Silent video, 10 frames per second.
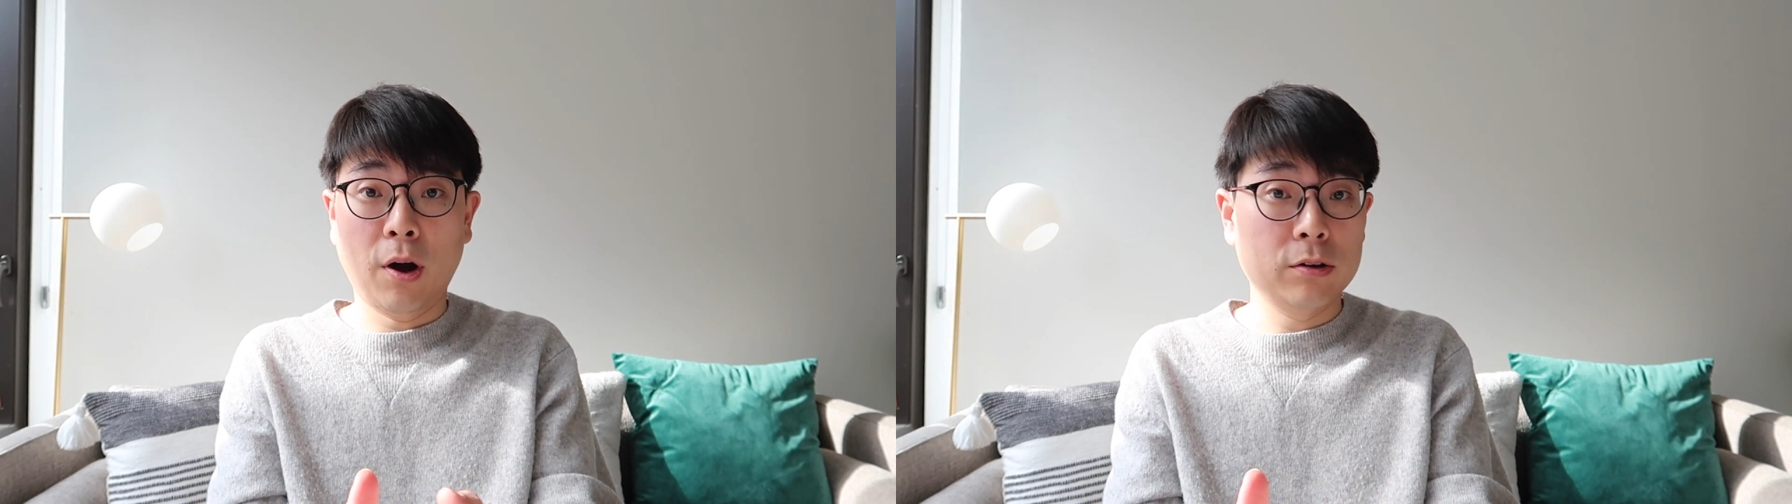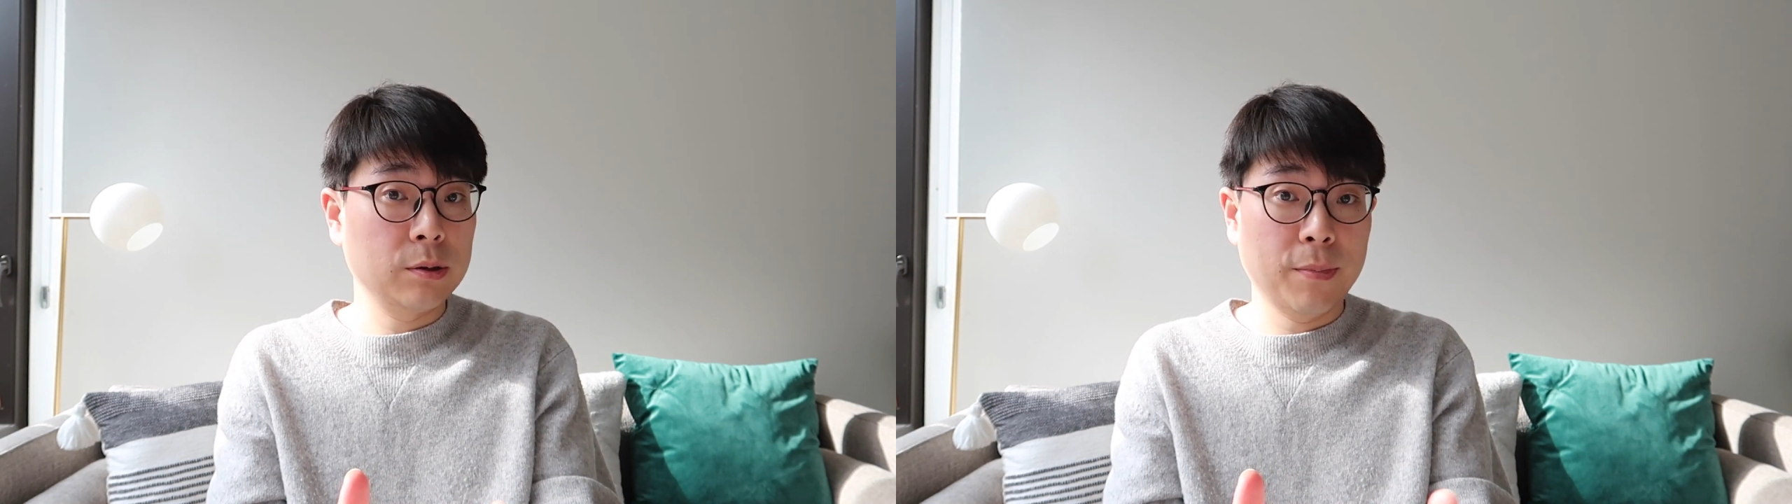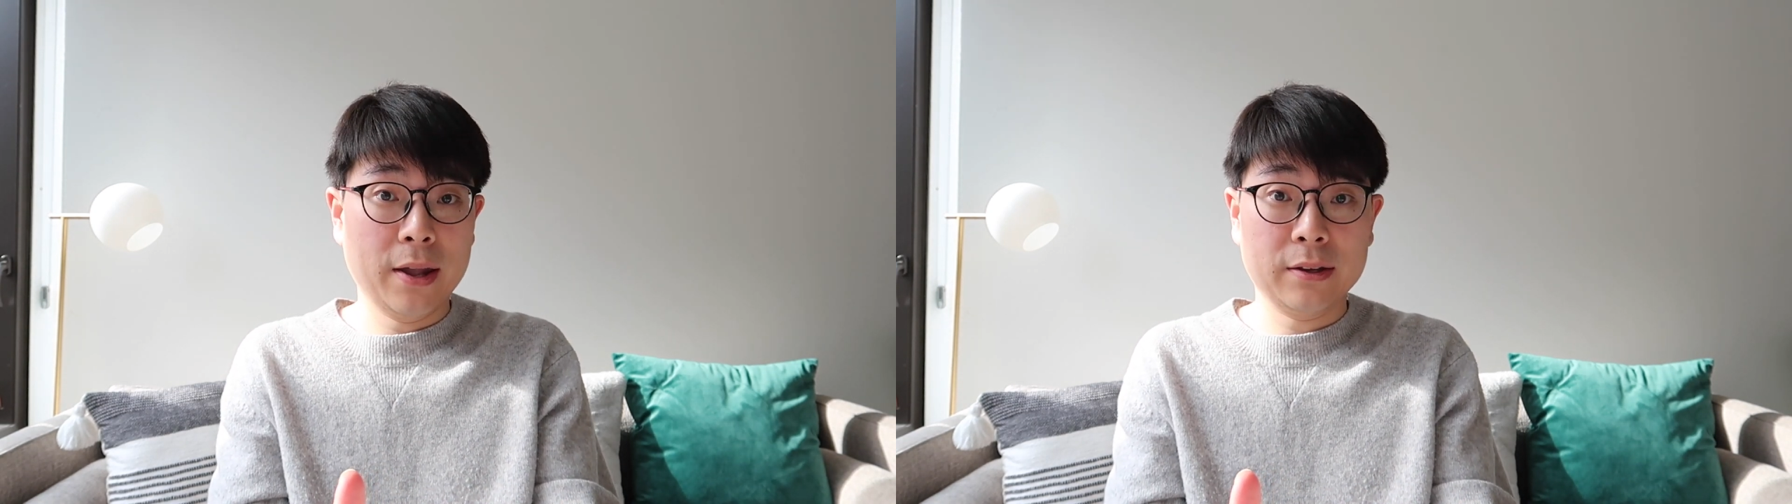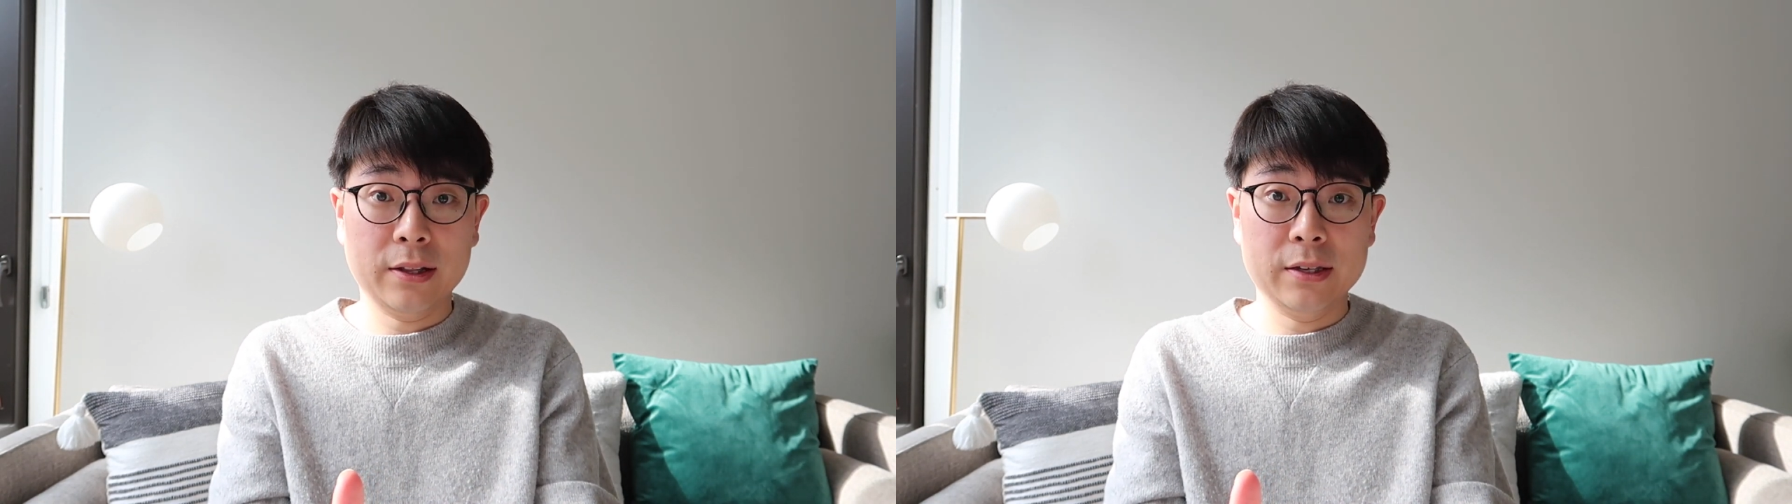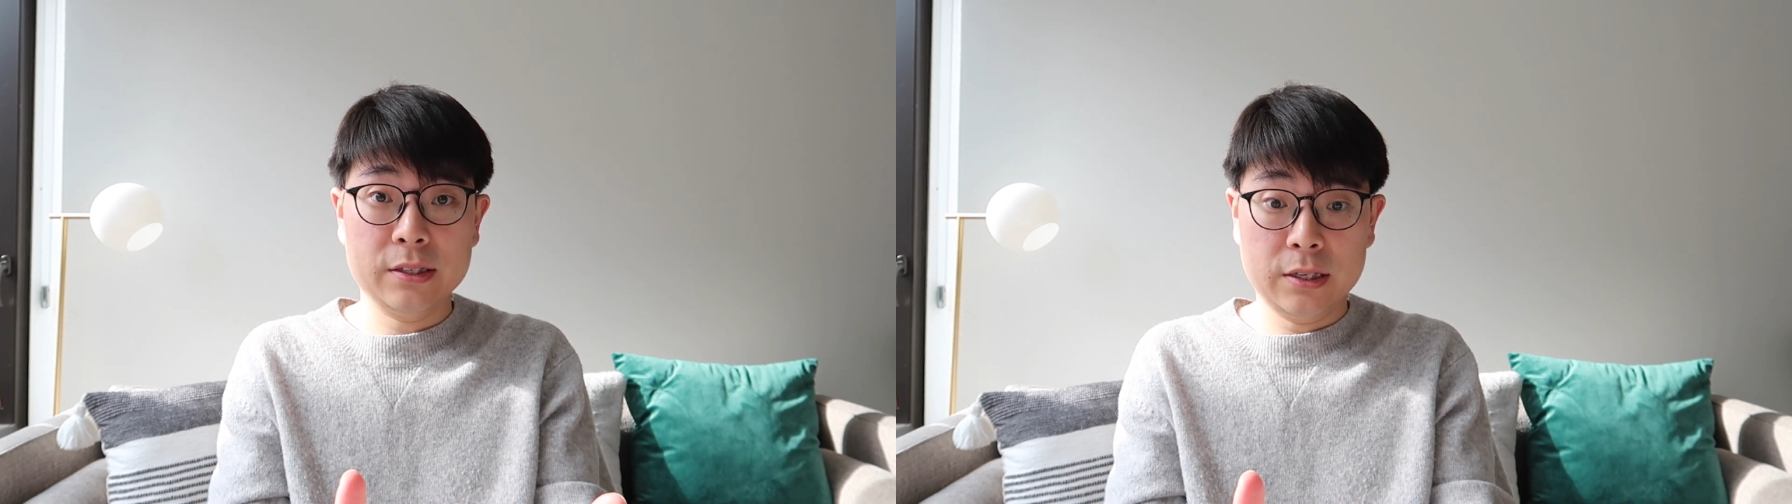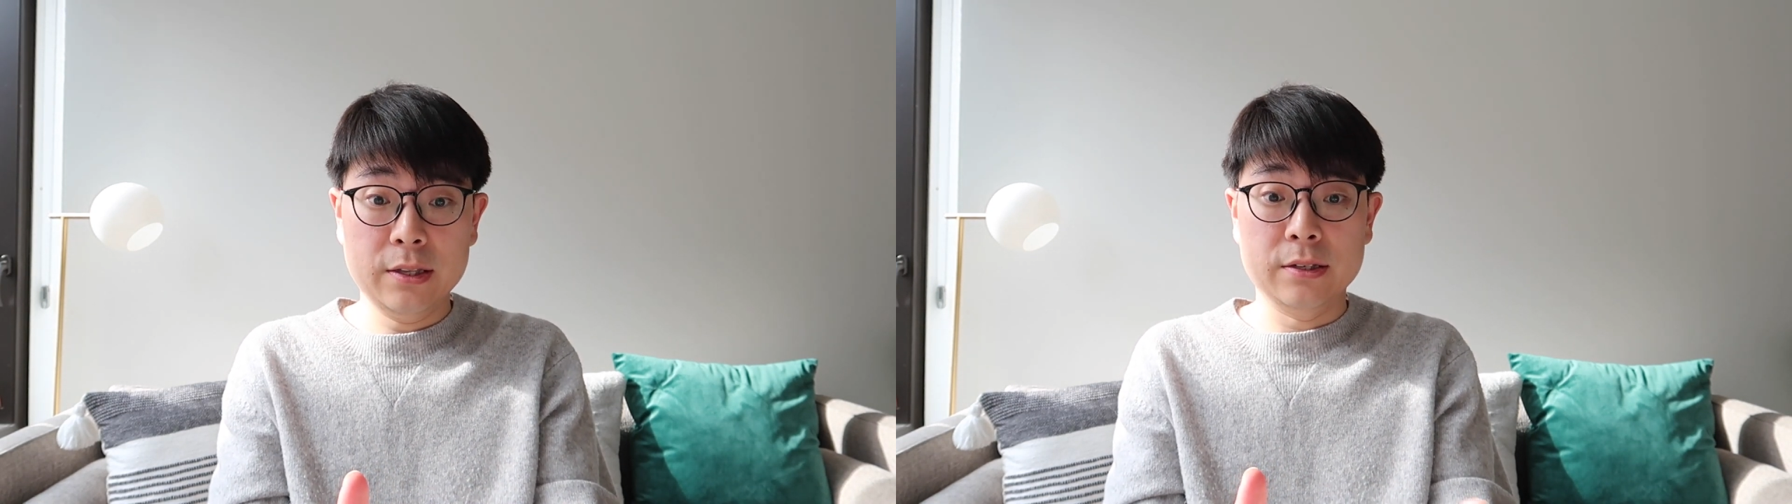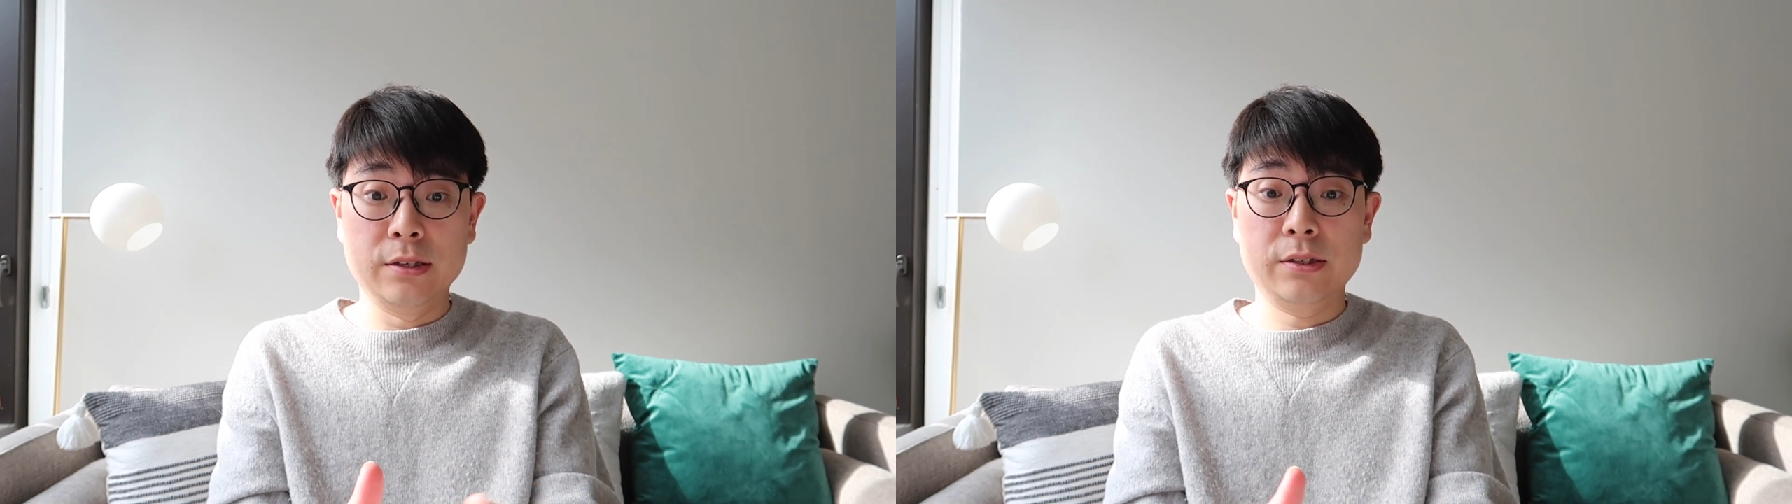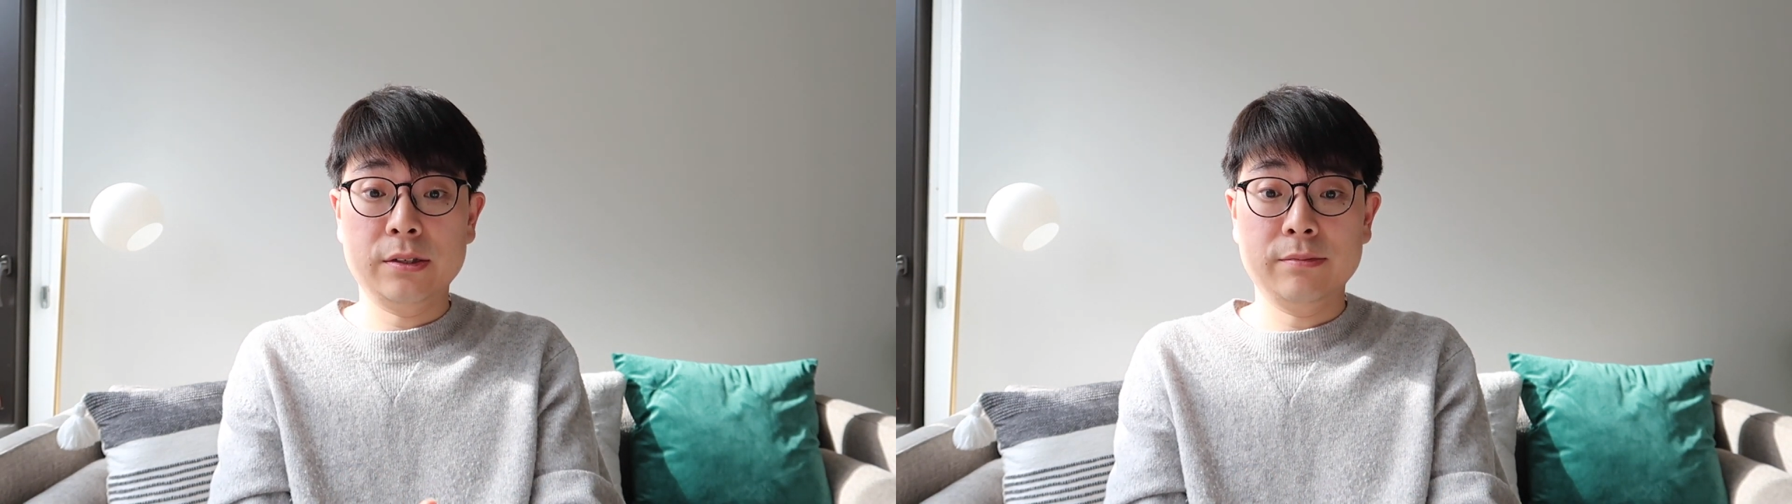automatically
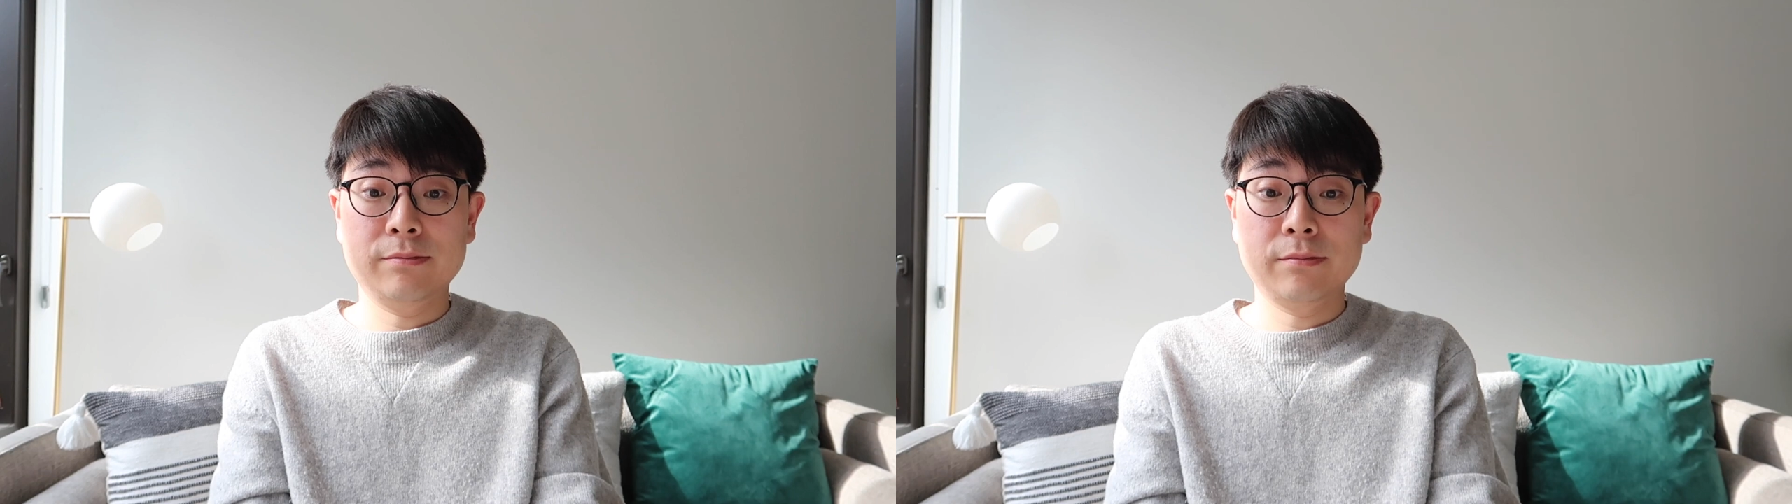citizens.